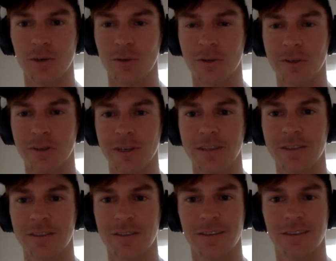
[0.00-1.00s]

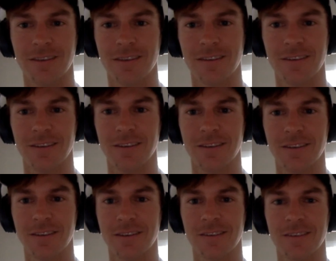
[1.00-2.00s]
regrets. Yeah.
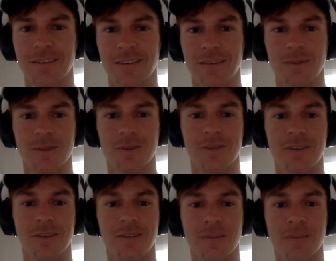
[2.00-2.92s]
Yeah. Absolutely.